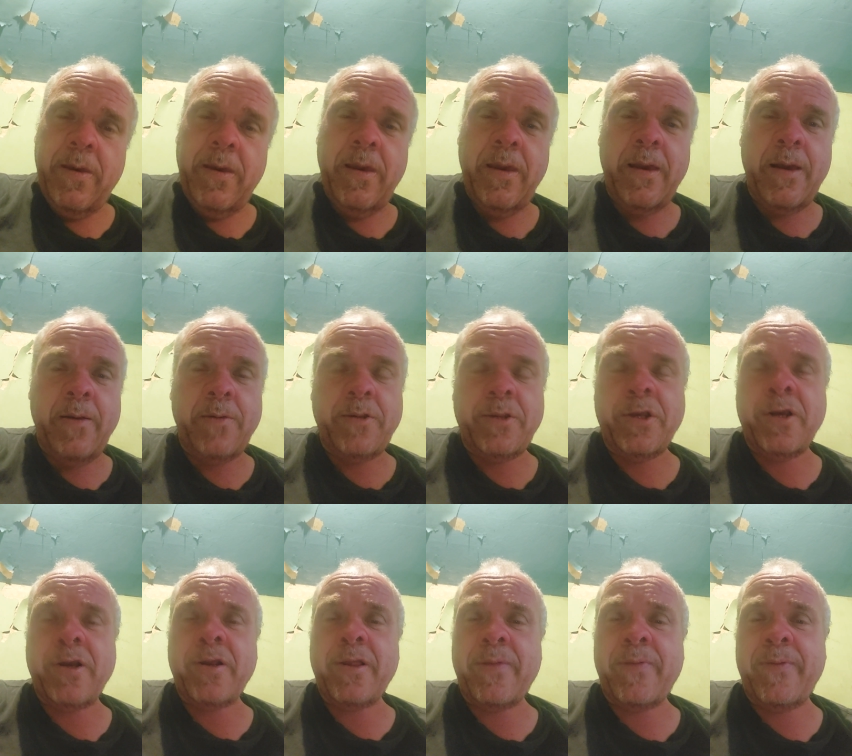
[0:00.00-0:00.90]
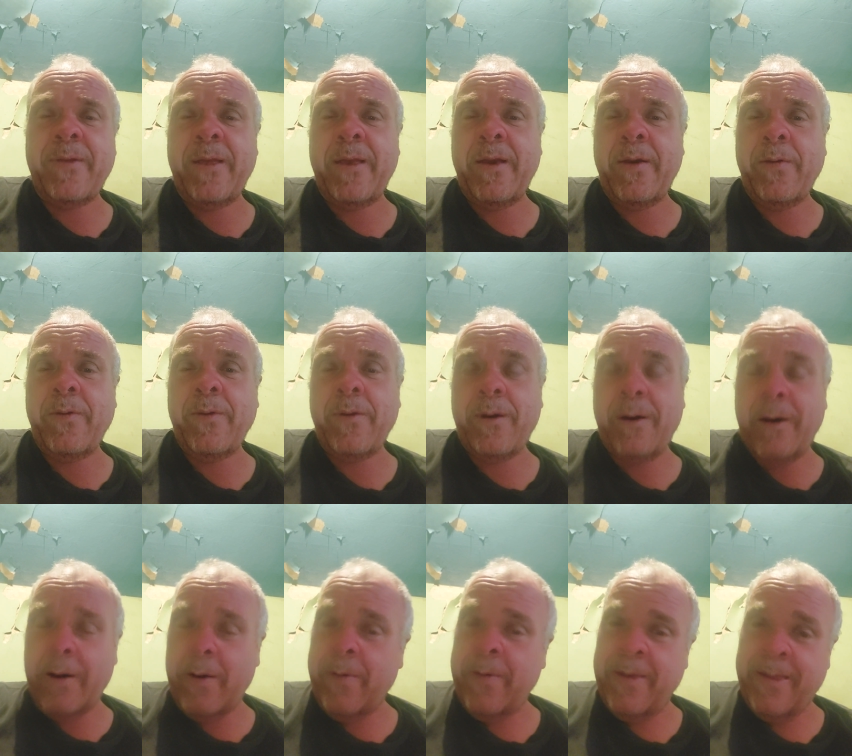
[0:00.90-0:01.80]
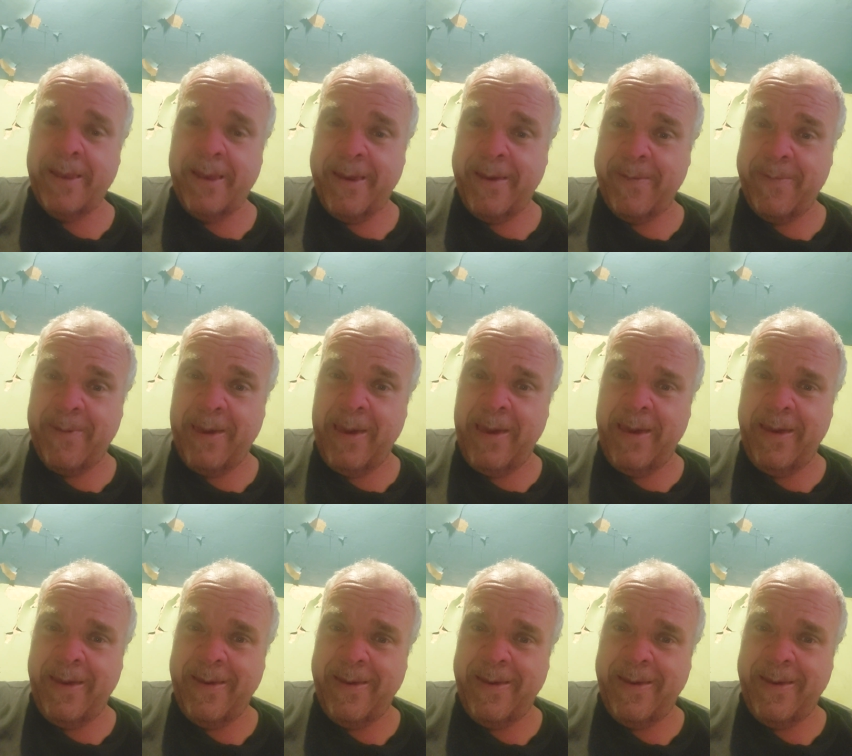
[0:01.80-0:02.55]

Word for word: You know, church videos are always a give me